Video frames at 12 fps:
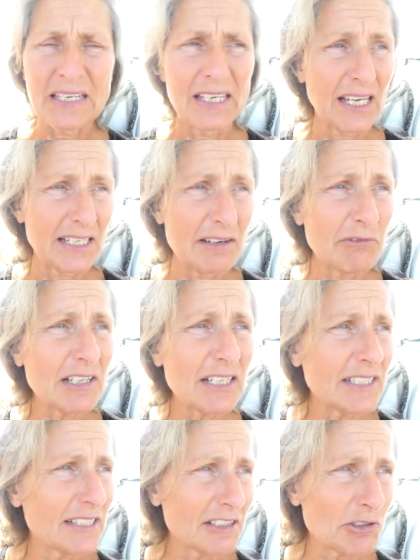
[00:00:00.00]
And he
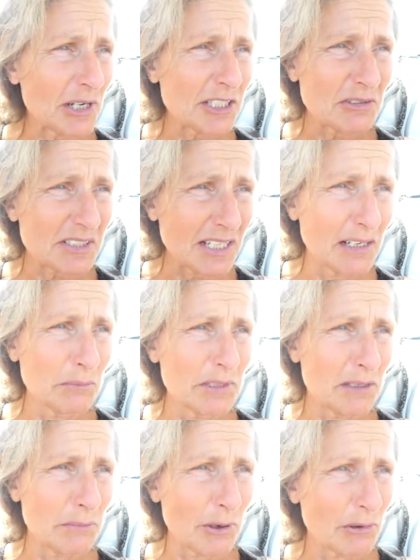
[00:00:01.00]
really didn't try to sell me
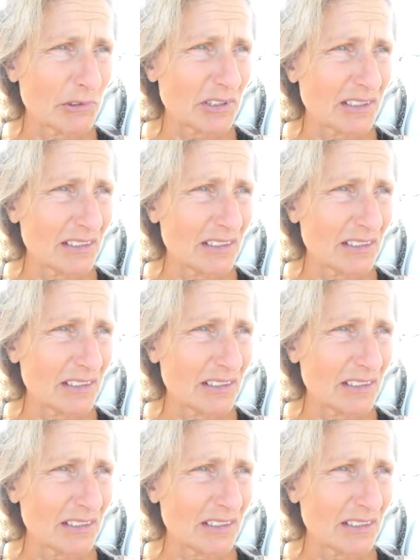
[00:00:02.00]
the boat,